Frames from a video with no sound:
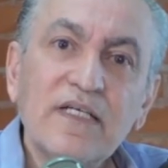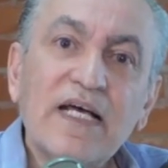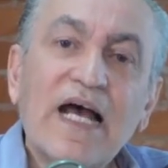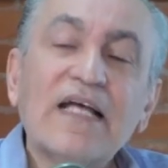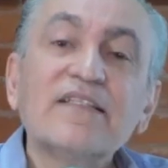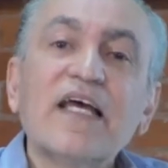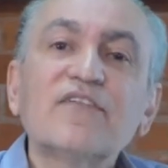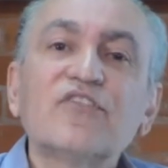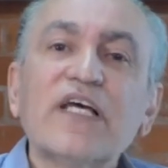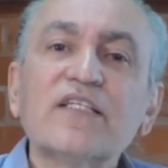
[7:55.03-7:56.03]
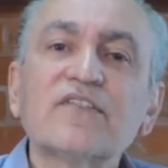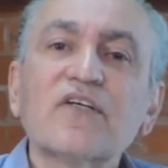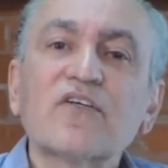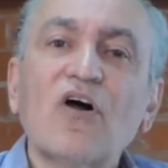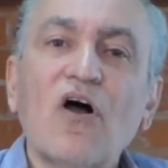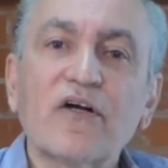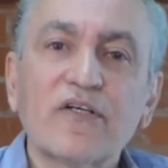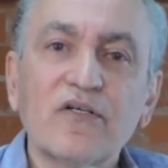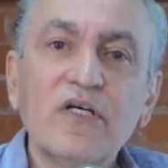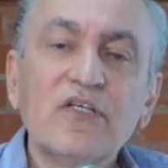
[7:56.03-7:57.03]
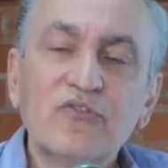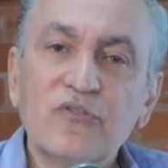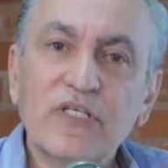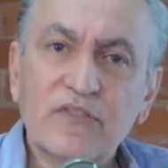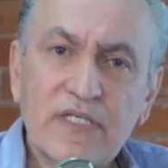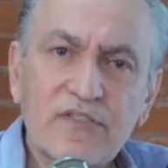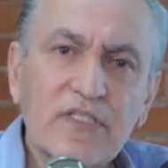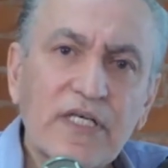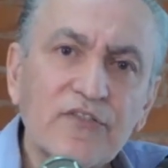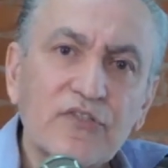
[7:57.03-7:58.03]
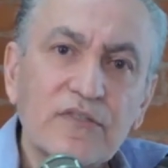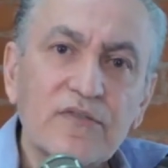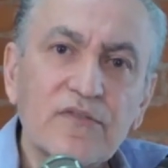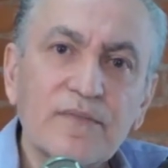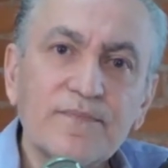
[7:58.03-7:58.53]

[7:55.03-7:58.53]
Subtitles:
and they take their cargo to their destinations.